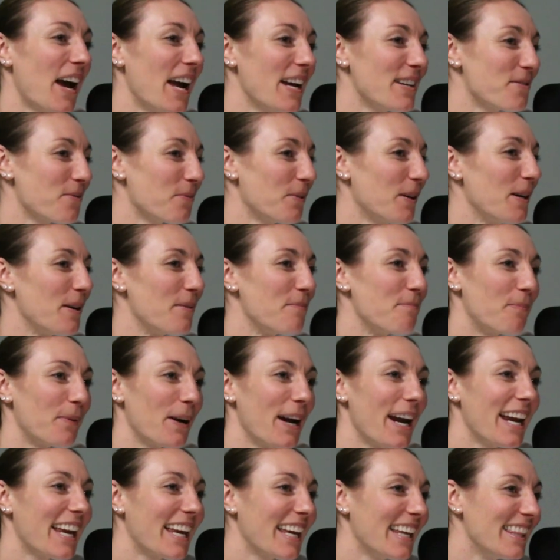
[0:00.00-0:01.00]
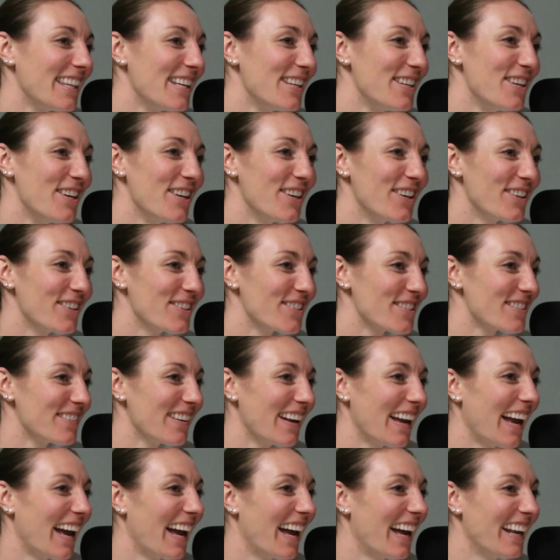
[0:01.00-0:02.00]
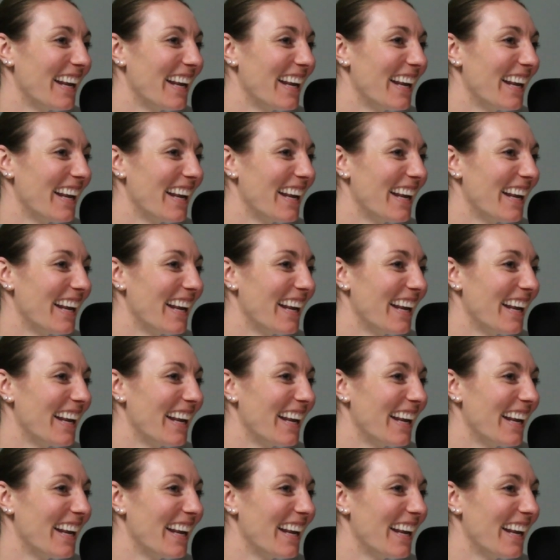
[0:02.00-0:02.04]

guys were breaking the news, man.